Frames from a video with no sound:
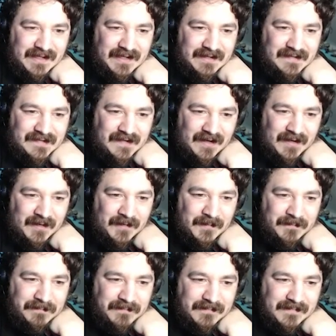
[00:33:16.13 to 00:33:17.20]

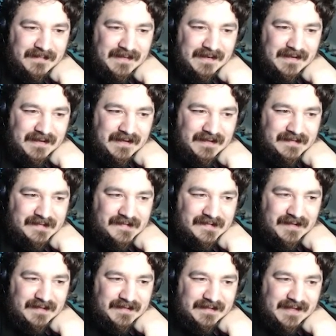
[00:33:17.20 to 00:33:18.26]
So, gonna
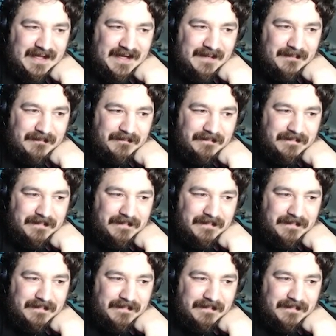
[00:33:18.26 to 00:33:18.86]
discard that